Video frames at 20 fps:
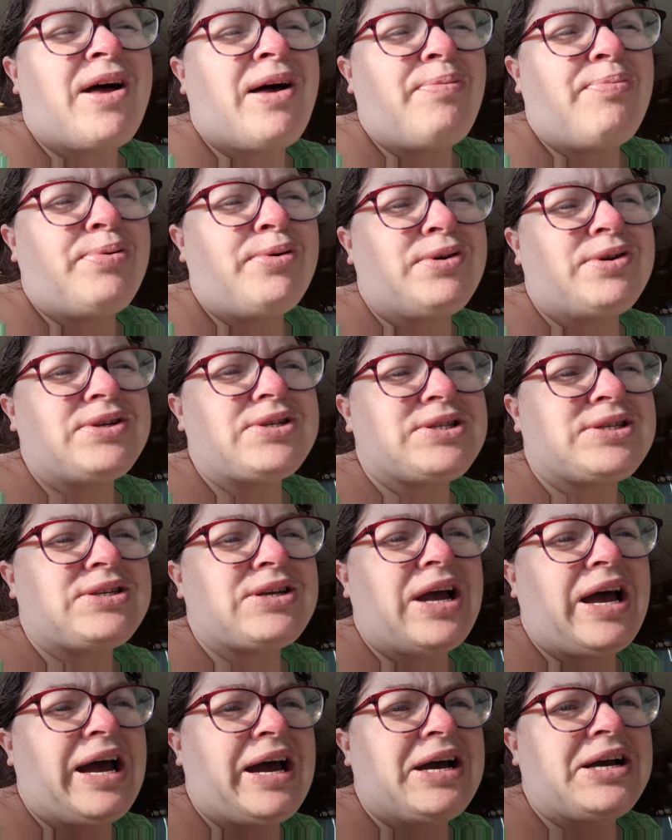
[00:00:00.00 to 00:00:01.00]
I'll put
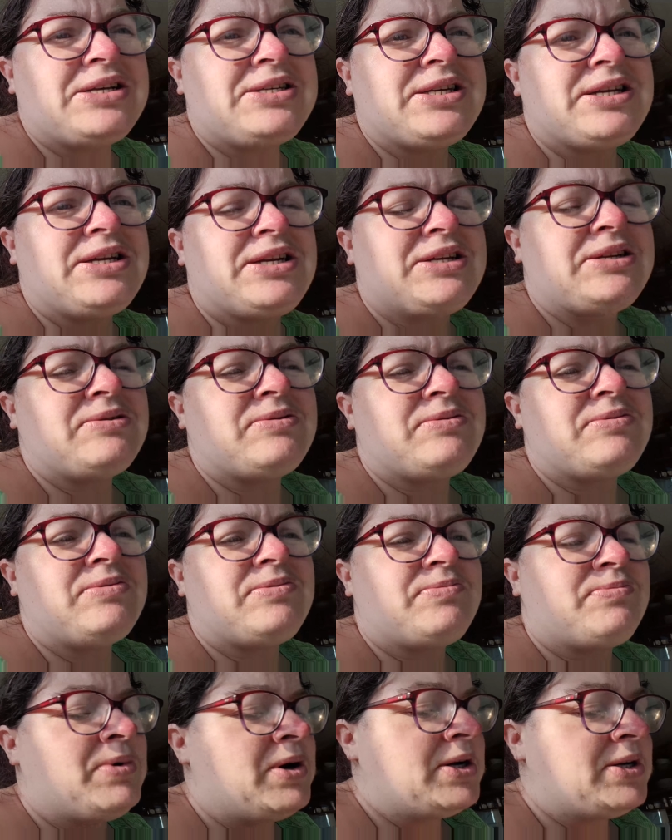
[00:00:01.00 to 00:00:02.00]
as in
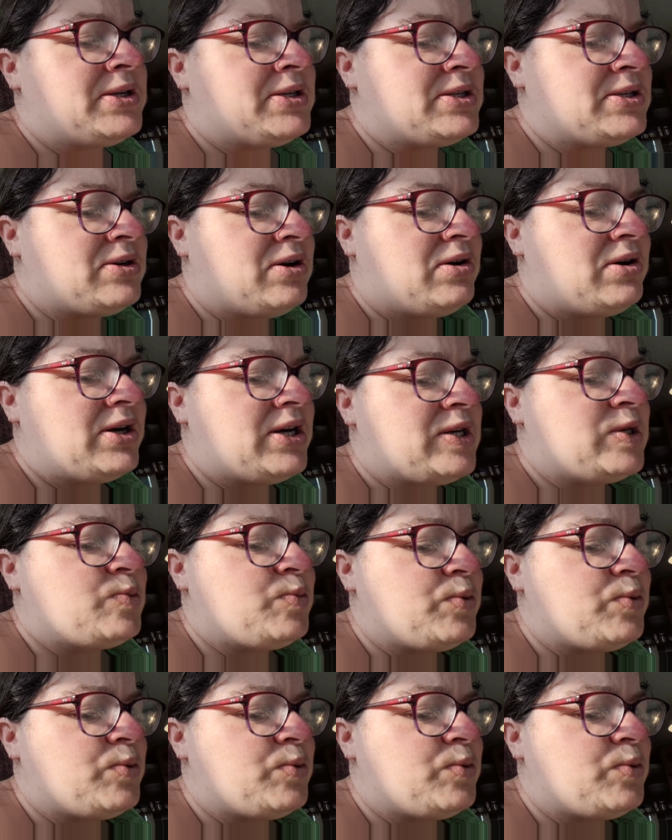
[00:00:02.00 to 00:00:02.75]
mine and size,